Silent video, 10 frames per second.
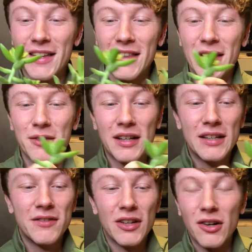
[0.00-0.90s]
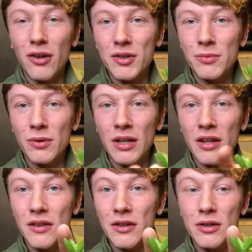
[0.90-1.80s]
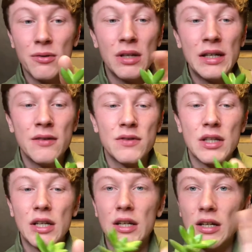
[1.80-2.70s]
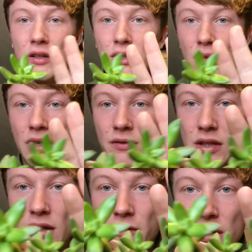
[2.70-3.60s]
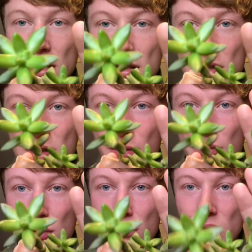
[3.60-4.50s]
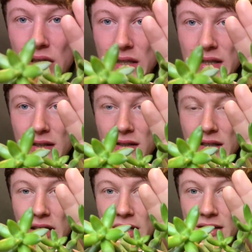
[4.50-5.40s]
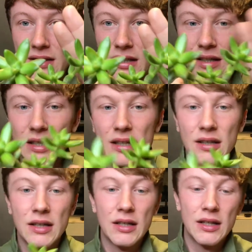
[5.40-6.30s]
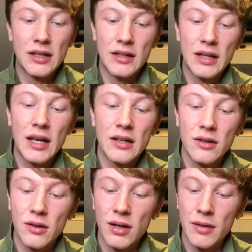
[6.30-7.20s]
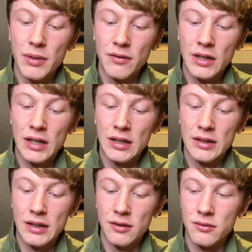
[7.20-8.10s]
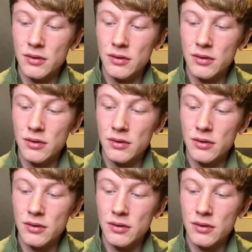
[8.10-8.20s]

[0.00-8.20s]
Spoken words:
older leaves are a lot smaller than the new leaves, and the new leaves, they're finally starting to come through really nice, and they're getting quite a bit of colour now.